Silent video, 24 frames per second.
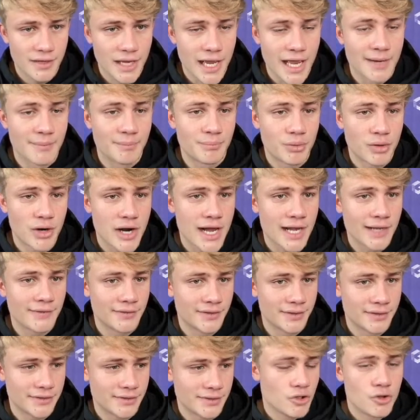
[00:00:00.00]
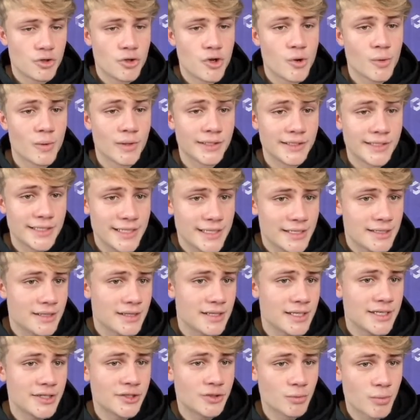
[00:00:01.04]
and private. You will need
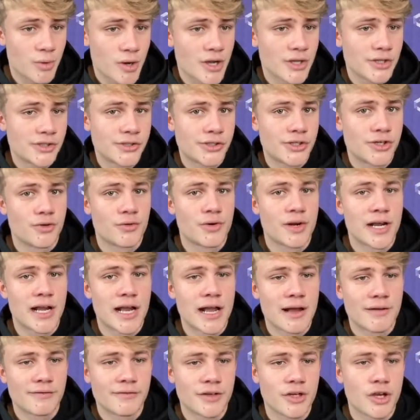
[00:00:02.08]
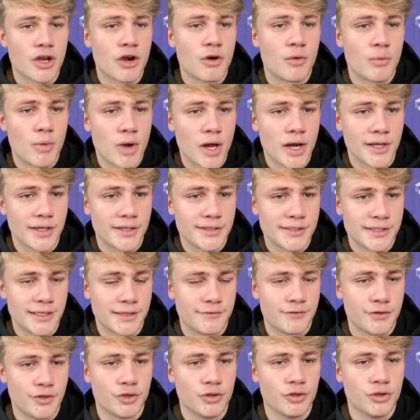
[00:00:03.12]
these words to recover your wallet
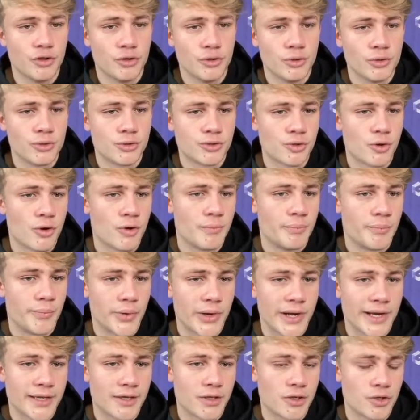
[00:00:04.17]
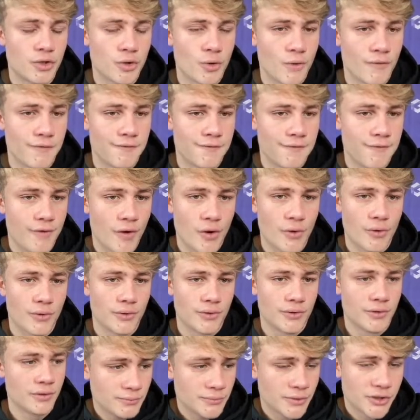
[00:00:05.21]
if you lose or break your
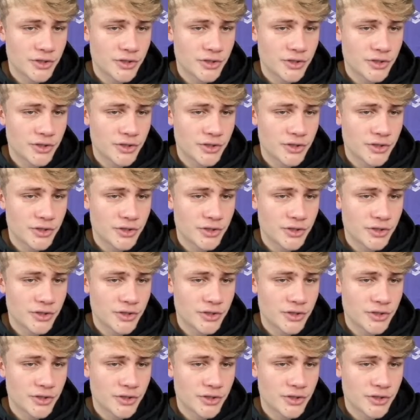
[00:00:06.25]
phone.